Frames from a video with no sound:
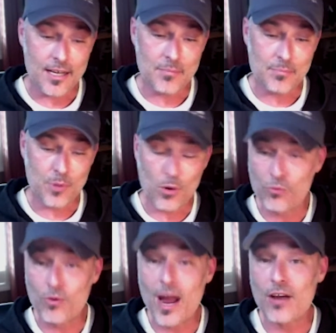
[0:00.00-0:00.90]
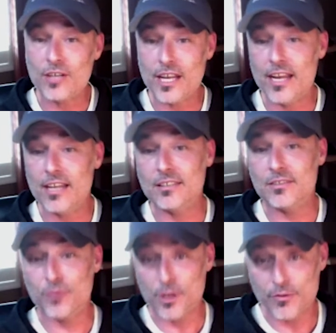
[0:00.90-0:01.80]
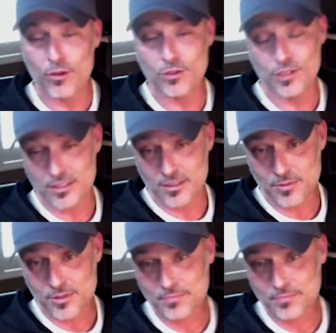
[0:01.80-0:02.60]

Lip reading: both round and free fall systems.